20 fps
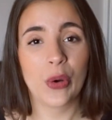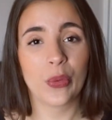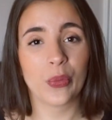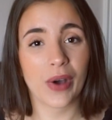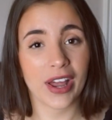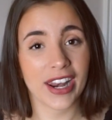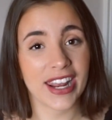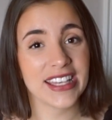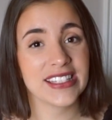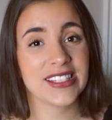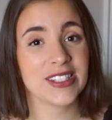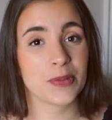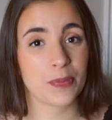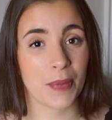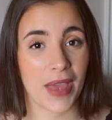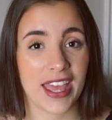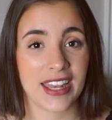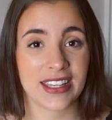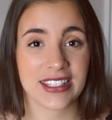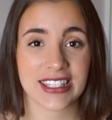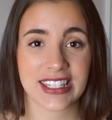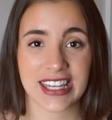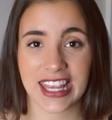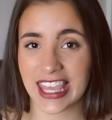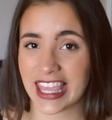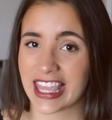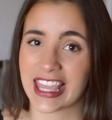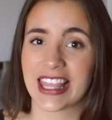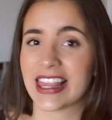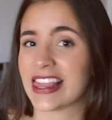what I spent
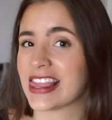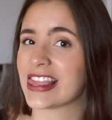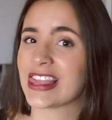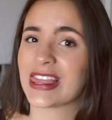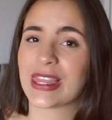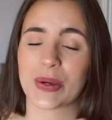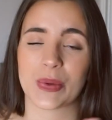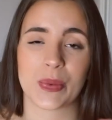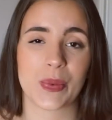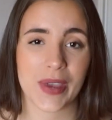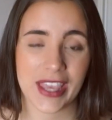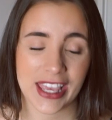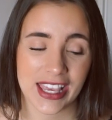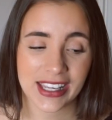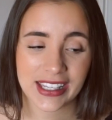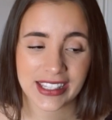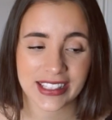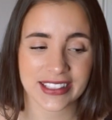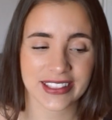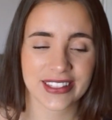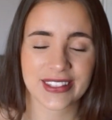in the week.